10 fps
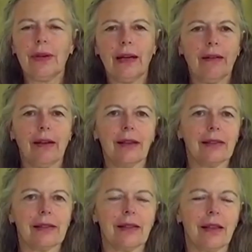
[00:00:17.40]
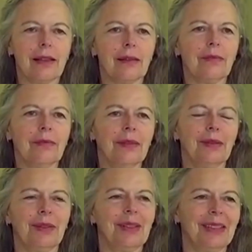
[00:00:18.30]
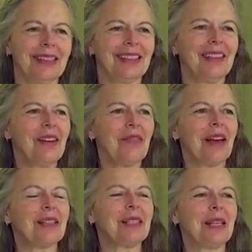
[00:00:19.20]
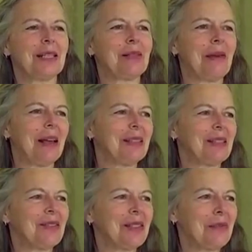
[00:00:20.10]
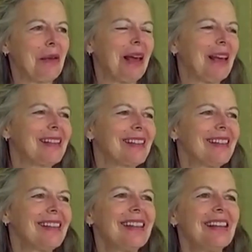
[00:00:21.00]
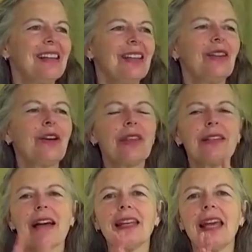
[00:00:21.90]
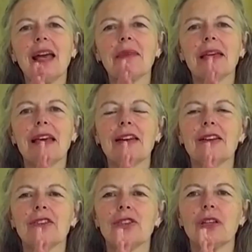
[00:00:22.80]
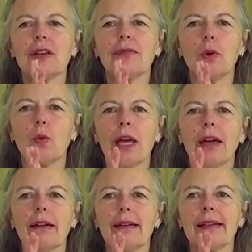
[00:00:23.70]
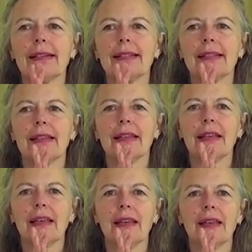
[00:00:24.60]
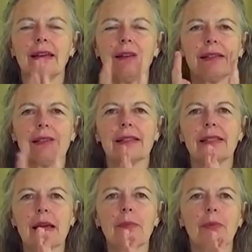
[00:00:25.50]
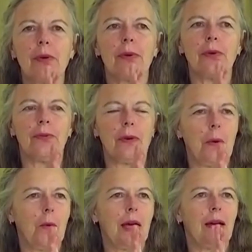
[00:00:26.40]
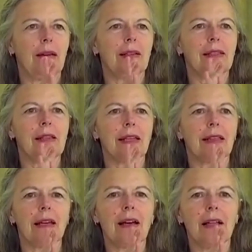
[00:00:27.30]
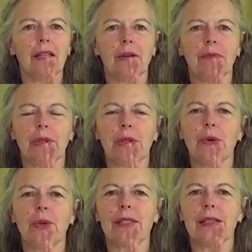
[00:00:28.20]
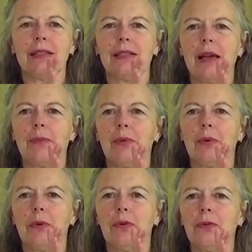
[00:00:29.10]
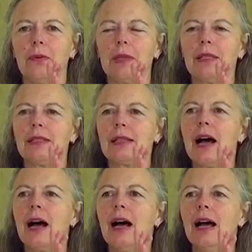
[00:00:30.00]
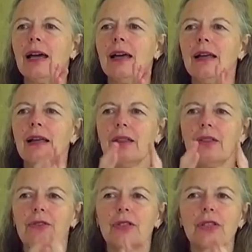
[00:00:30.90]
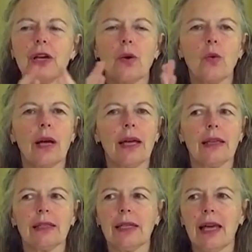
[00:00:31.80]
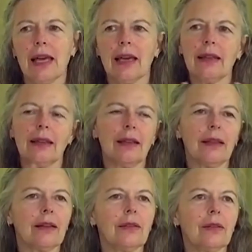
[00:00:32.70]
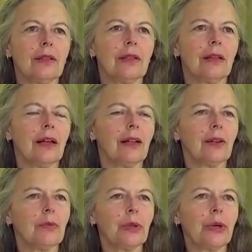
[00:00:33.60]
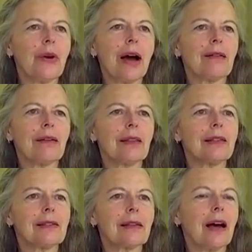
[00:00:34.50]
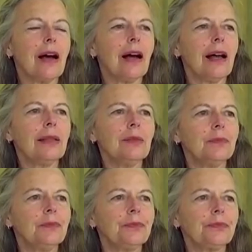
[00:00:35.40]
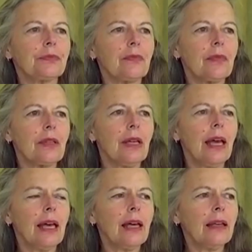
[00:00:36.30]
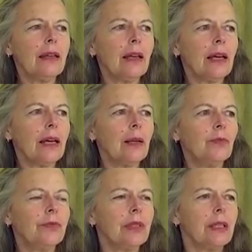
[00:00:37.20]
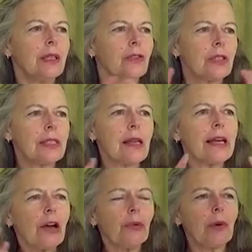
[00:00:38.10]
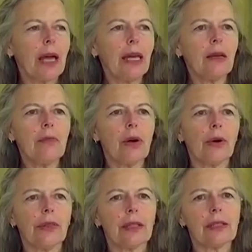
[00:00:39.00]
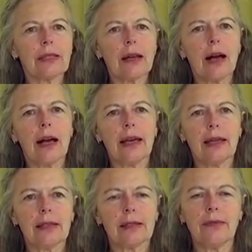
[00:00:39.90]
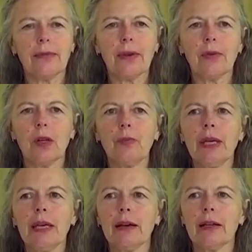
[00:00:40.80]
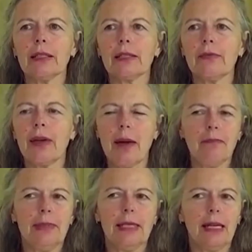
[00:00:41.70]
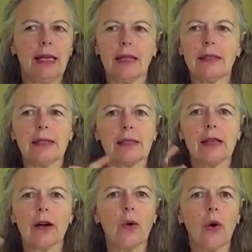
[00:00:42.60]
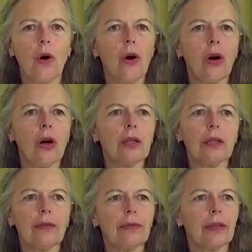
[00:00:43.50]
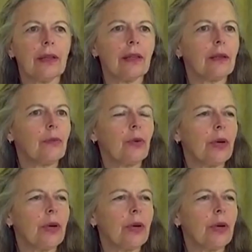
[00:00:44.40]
firings in the vast expanse of space. The dynamic energy of awareness, it is inseparable from awareness, like the color blue is inseparable from the sky. There's no way to take the color blue out of the sky. And just like a rainbow in the sky is a vivid appearance of emptiness, so all of the